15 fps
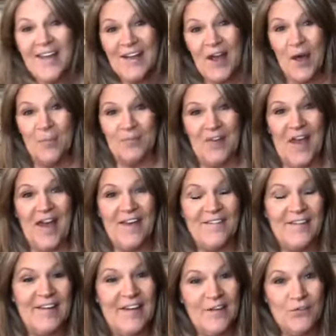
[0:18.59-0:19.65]
and come live
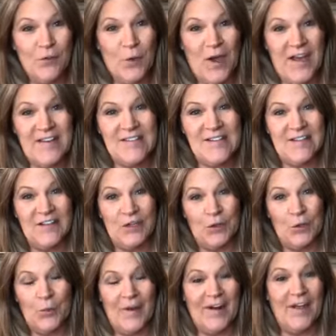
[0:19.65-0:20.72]
and give you guys a
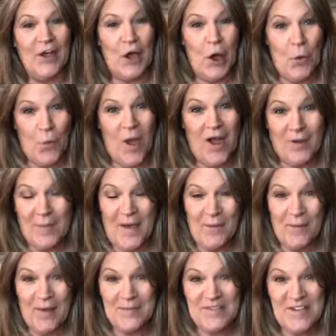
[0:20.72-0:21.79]
little what I call Walk My
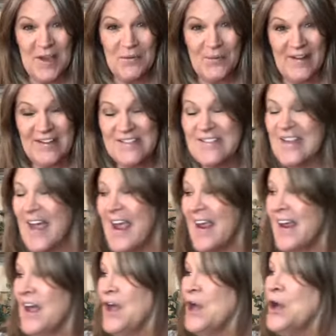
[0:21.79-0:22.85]
Website Wednesday,
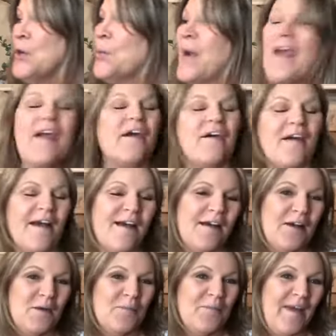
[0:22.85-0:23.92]
where
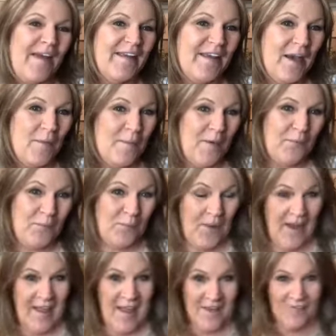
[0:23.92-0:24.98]
I
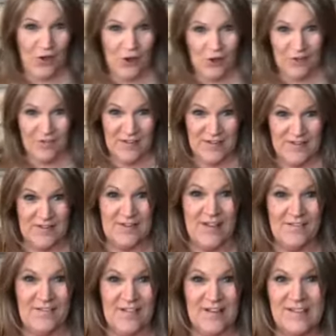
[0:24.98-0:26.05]
have all of this
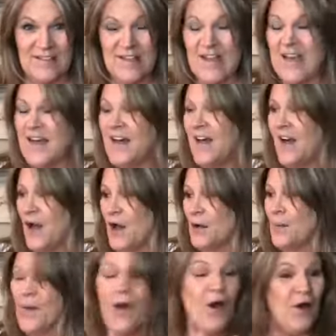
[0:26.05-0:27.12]
stuff that's
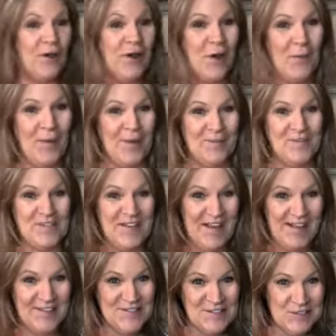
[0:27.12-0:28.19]
on our
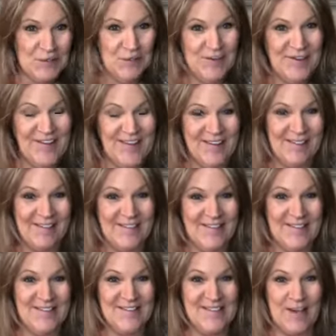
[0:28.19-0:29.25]
website, stored in
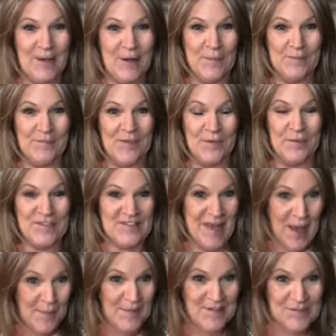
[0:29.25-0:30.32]
this, it was
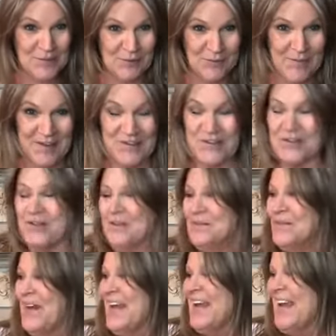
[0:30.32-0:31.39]
Abby's old bedroom,
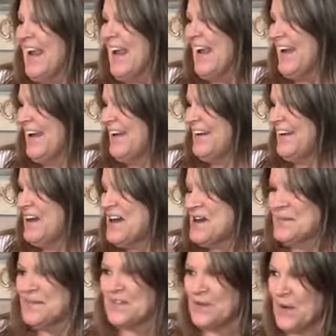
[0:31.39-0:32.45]
and
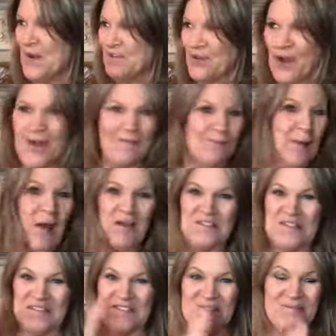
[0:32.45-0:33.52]
so I've got
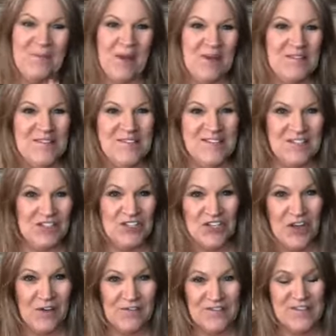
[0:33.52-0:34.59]
boxes and boxes and
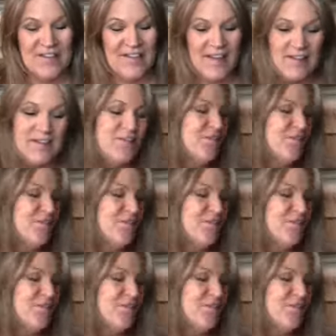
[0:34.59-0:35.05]
shelves and things